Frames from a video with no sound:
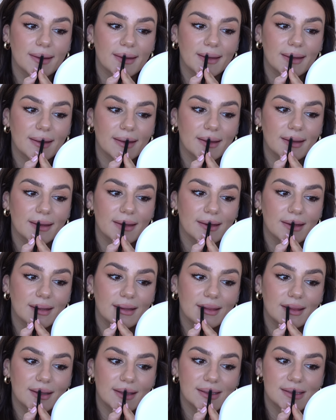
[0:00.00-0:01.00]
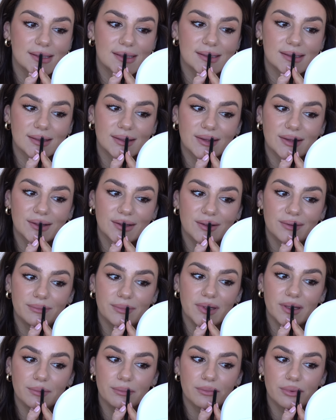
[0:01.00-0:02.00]
And this is a little
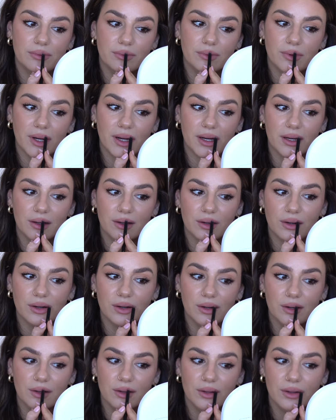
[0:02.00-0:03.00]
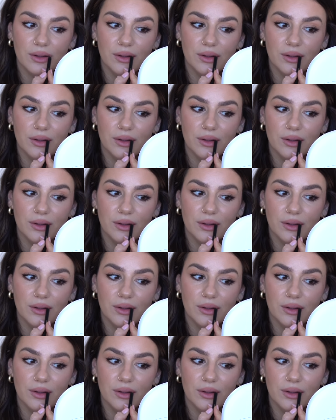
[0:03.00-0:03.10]
bit brighter.